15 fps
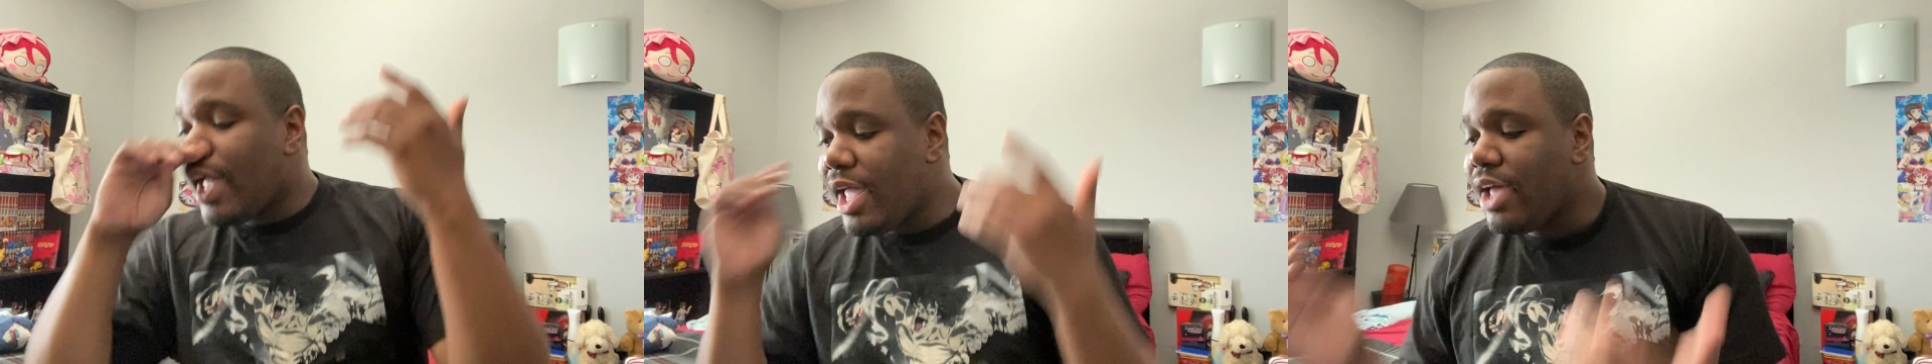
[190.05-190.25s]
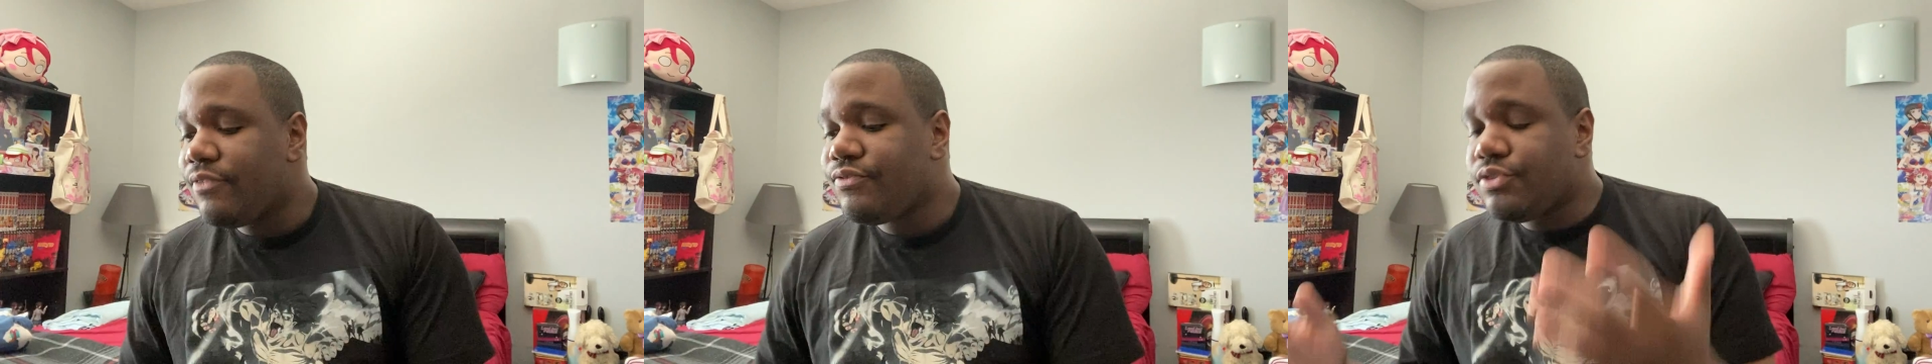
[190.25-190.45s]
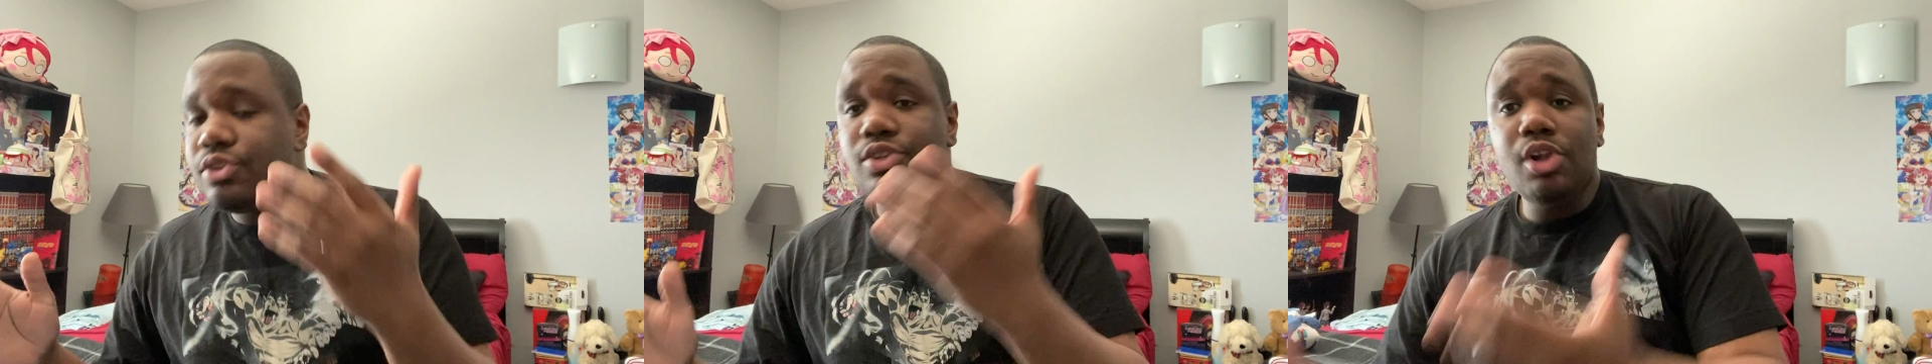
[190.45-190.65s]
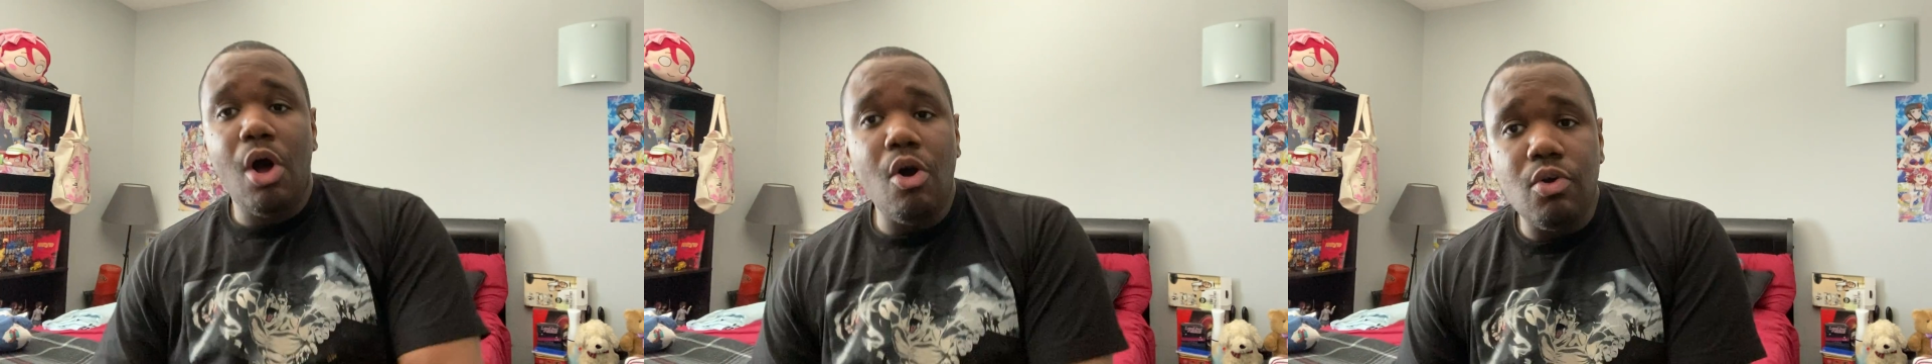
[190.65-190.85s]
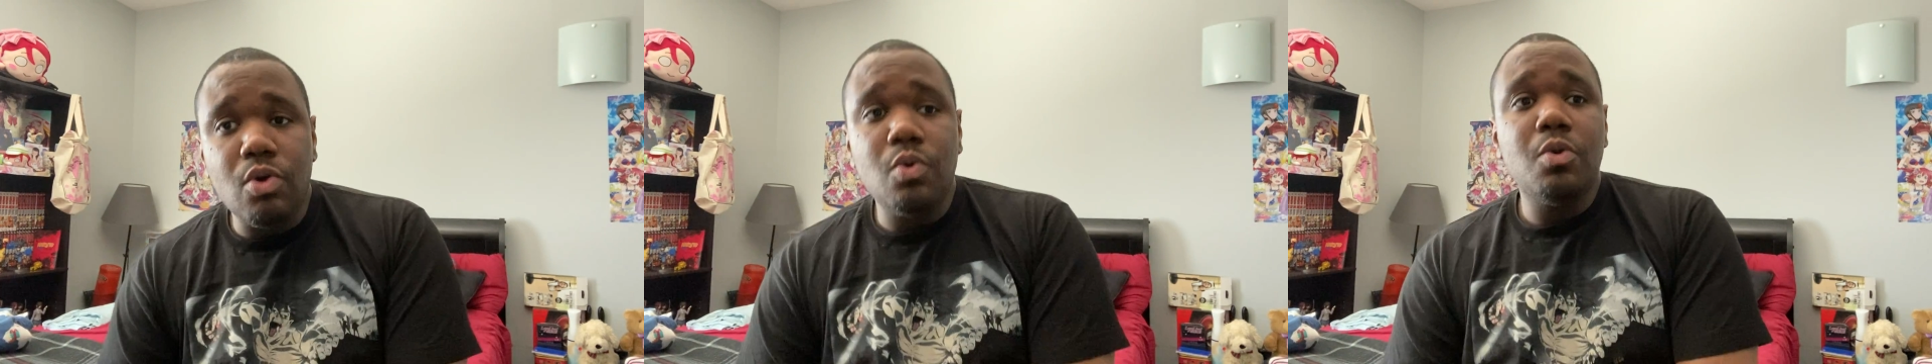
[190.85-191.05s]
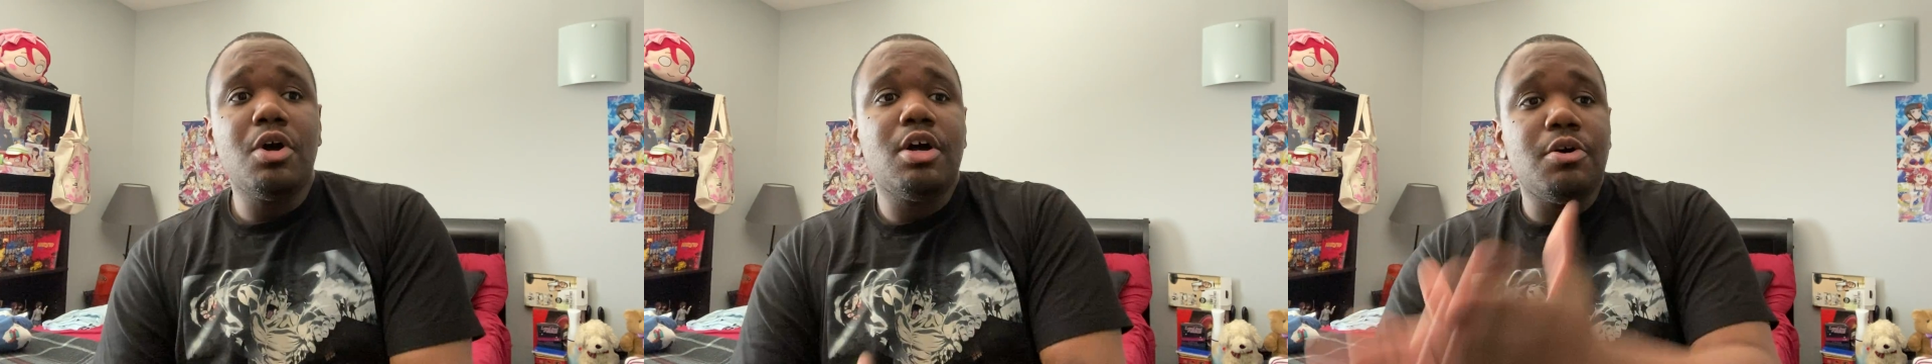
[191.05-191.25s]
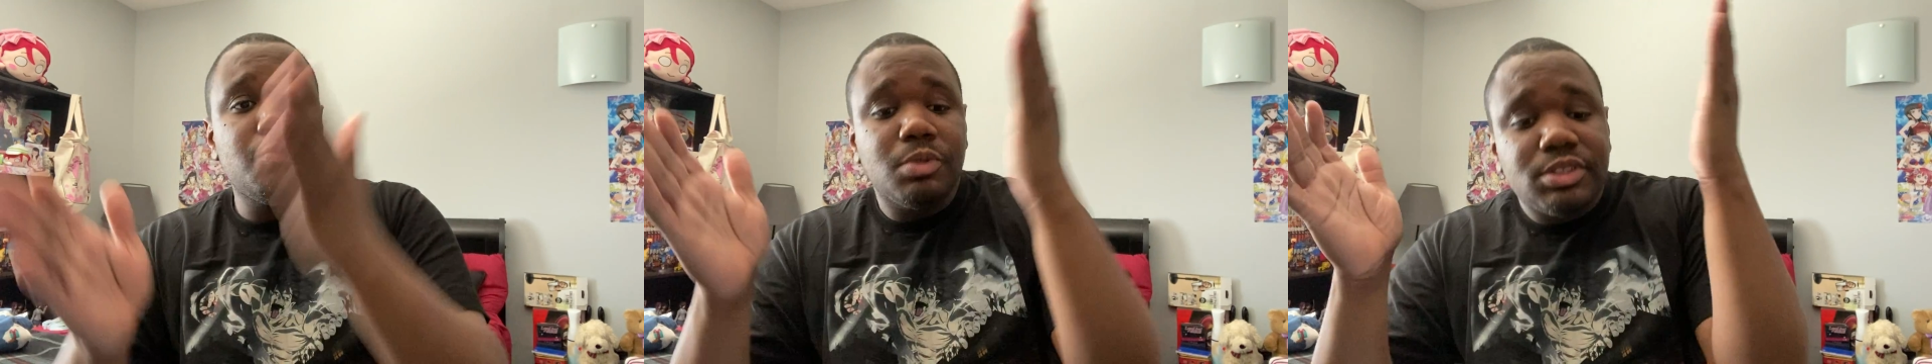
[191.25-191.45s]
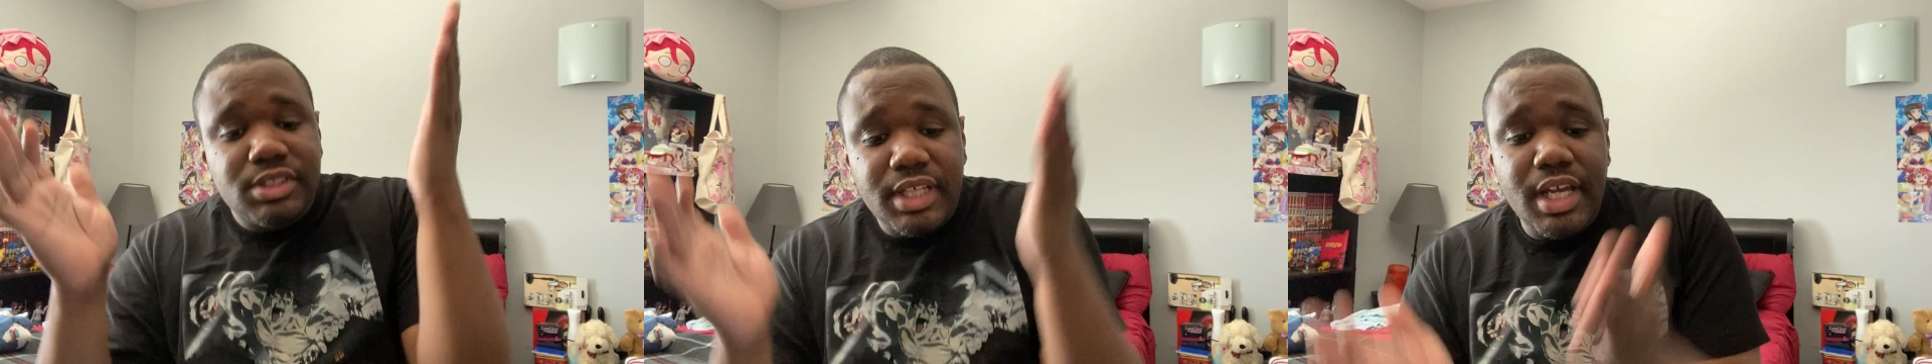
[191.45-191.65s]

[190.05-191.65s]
If Lokowa was